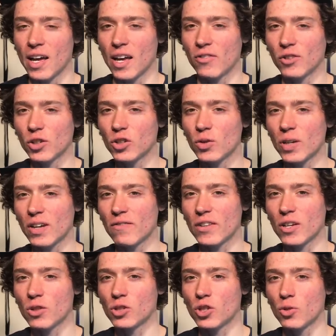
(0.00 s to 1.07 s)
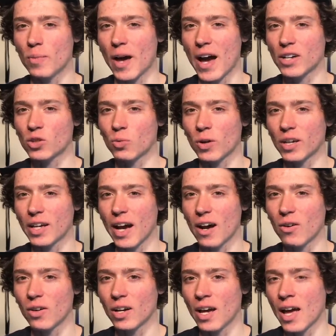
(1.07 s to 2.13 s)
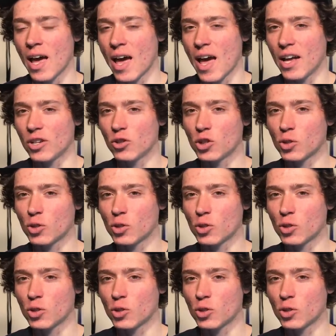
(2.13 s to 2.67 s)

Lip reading: If you're doing a VO2 max workout, and you